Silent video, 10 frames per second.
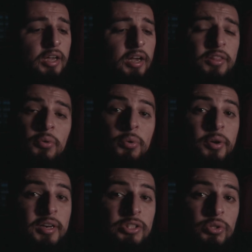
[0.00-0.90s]
And then we
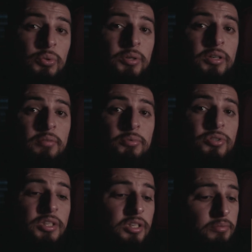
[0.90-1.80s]
went into a
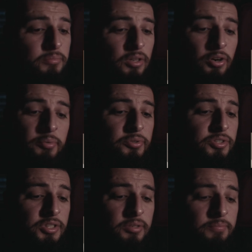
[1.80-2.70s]
museum, an art
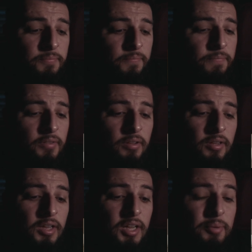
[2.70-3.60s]
museum.
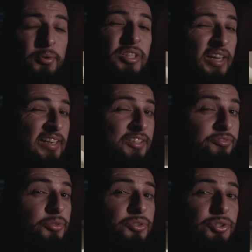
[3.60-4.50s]
It was kind of
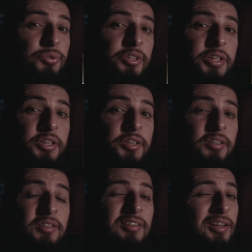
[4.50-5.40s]
difficult to shoot in here.
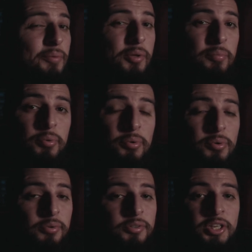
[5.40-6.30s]
A lot of
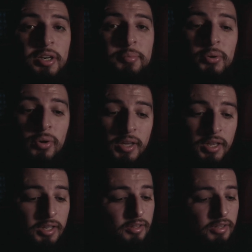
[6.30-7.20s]
people were trying to be
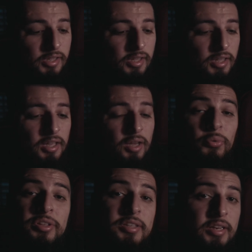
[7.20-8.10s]
quiet.
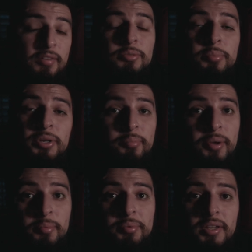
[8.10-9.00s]
We did have to put our
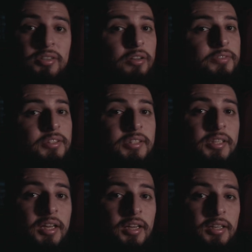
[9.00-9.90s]
backpacks off to the
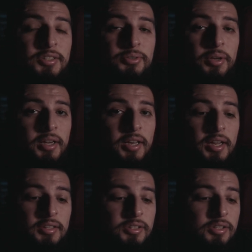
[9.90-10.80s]
side, so I kind
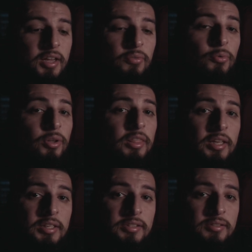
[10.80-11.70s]
of had to have one
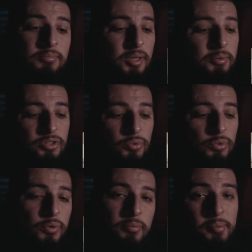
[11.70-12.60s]
lens, maybe
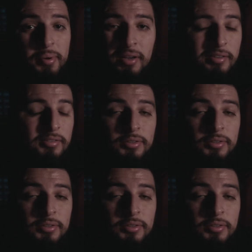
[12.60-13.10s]
two, one in my pocket.